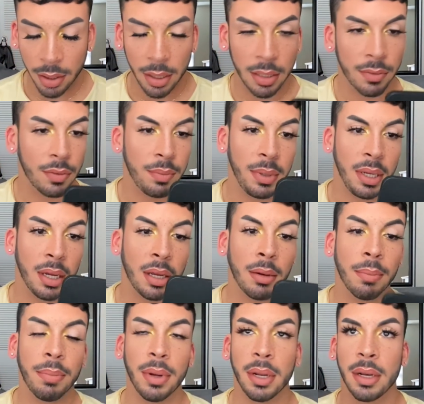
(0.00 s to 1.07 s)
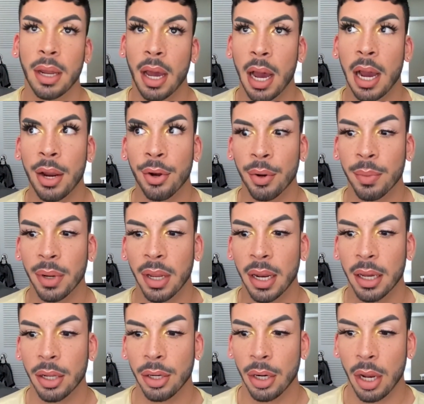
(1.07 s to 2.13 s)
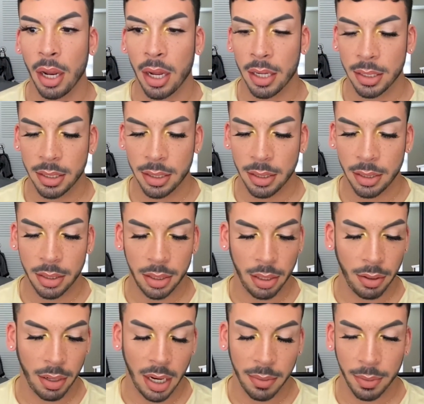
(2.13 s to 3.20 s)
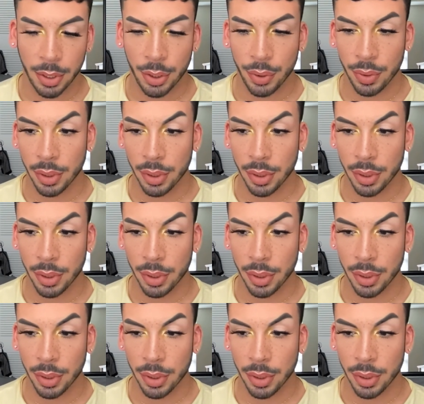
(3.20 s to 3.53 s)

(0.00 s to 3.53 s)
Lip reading: This would be it, but I normally like a gloss, so I'm gonna do a